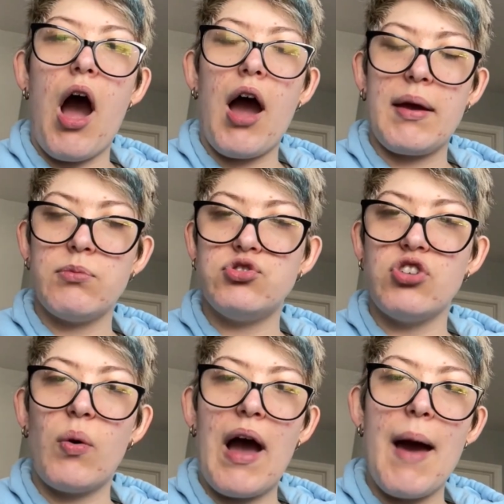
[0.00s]
I am
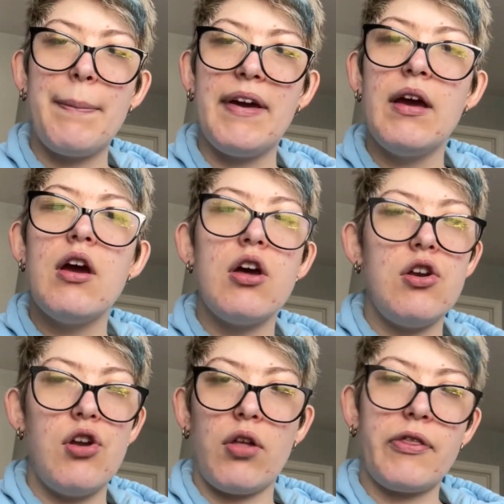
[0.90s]
so happy.
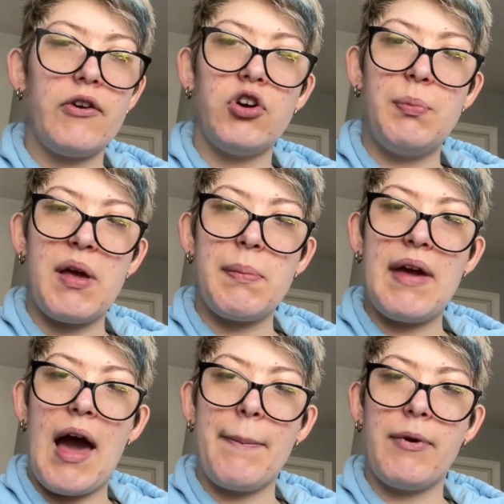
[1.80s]
Nothing could make
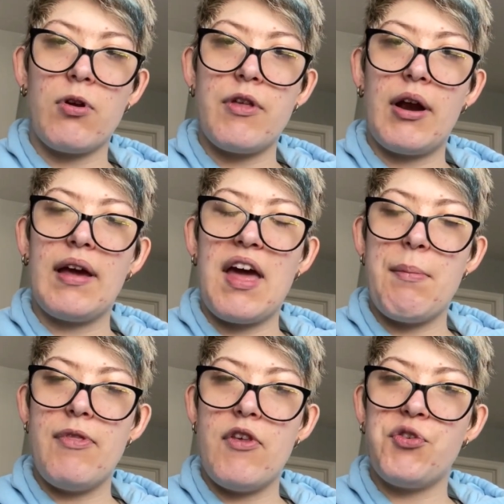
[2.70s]
me happier than I
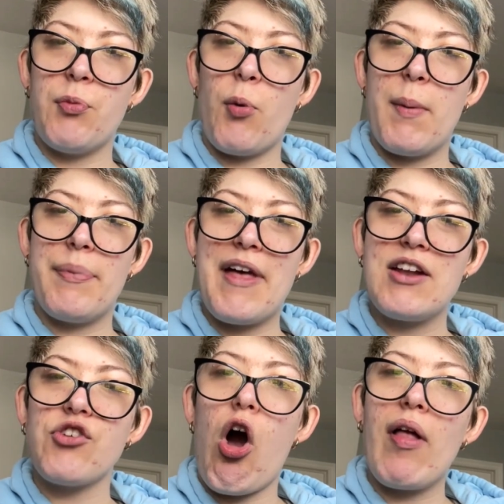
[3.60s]
am in this moment. But
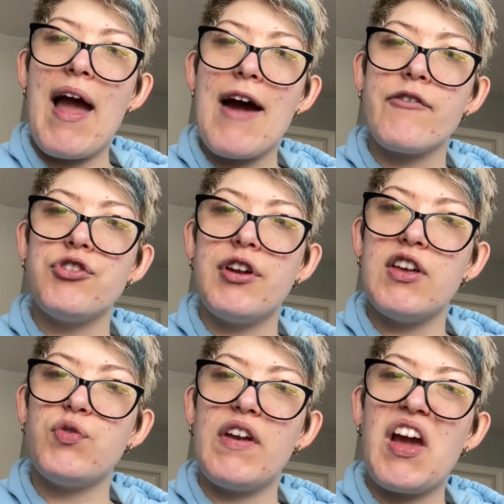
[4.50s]
that is all I have for
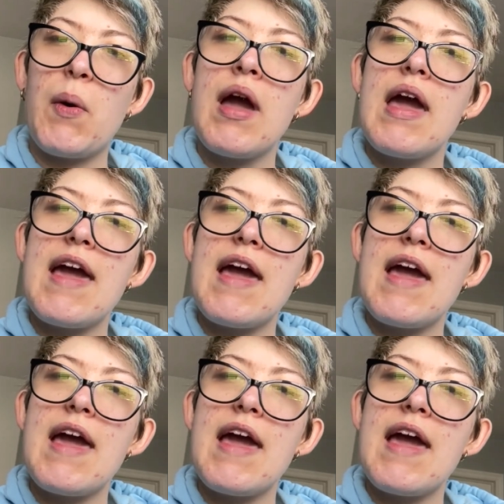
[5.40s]
today's video.